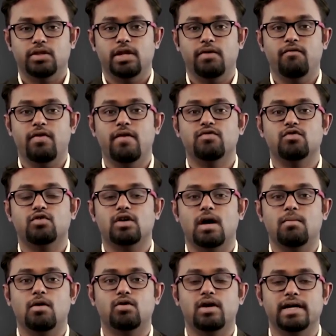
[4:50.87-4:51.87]
The waves would
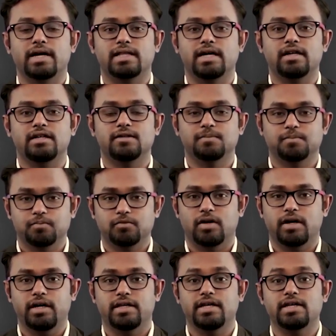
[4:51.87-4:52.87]
come out like that, right?